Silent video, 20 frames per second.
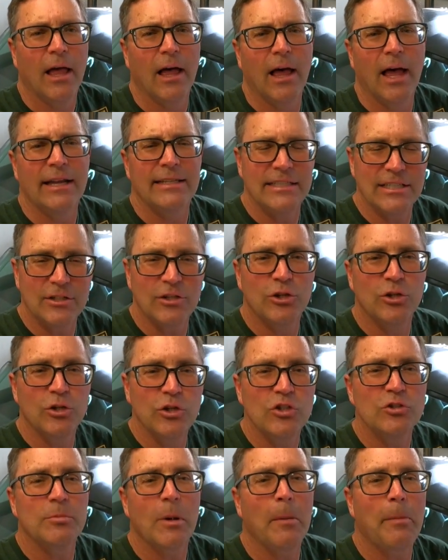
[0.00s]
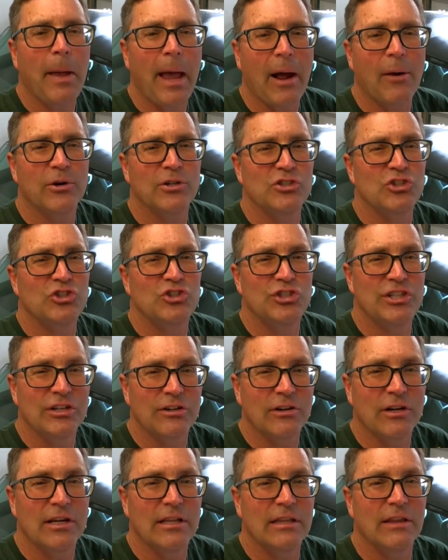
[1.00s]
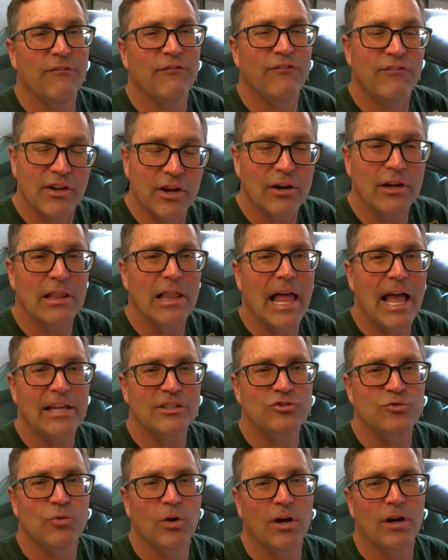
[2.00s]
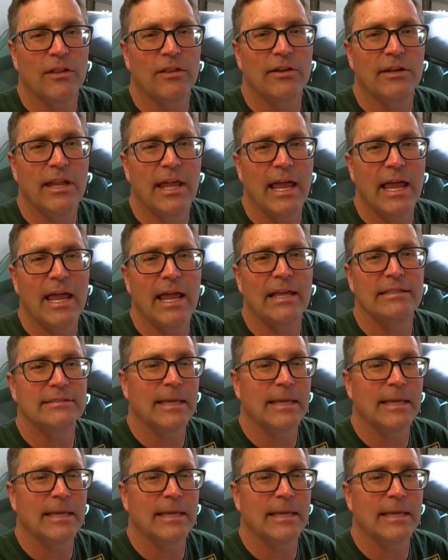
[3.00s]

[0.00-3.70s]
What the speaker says: I did lose my power steering the very last run of the day.